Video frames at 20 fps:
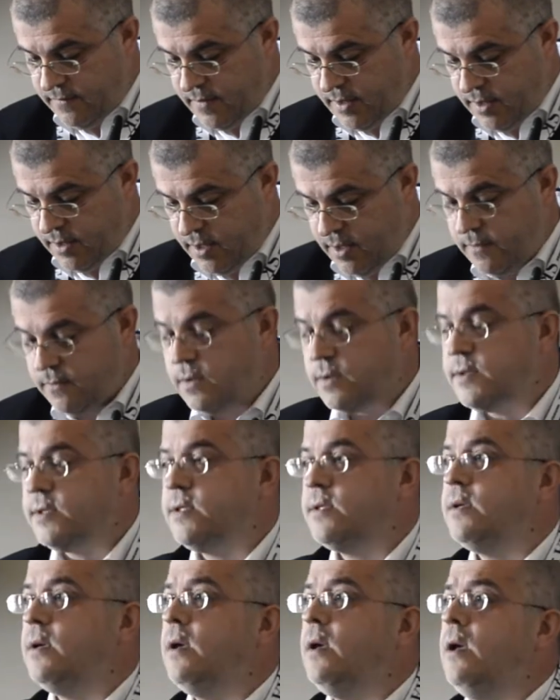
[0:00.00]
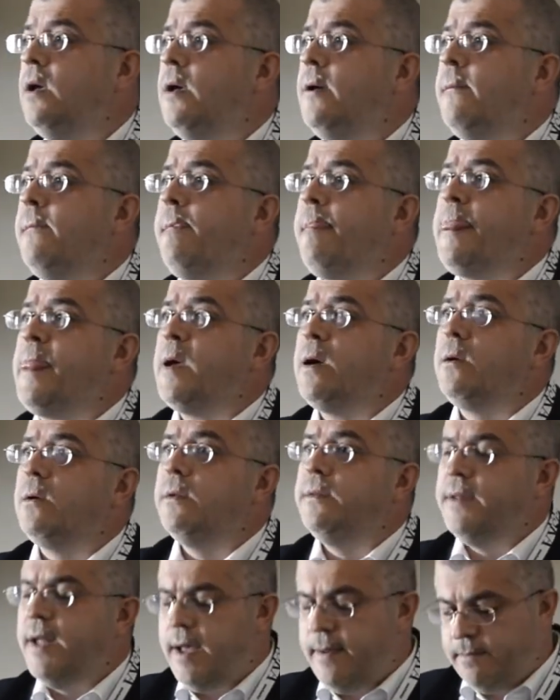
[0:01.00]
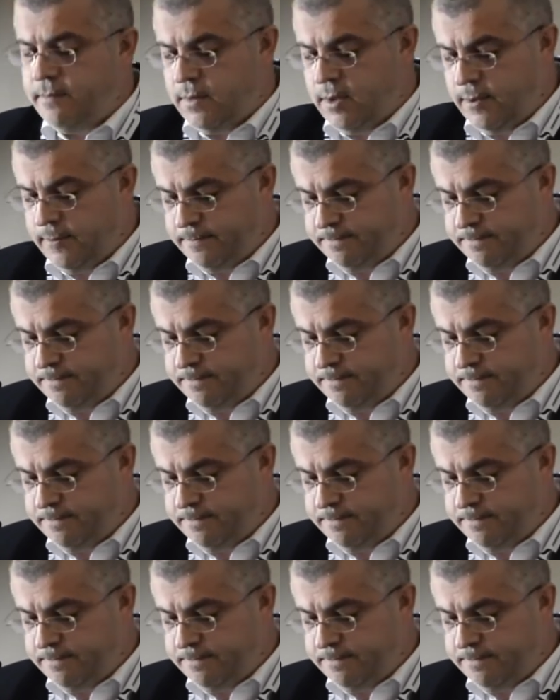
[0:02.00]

when he was condemned?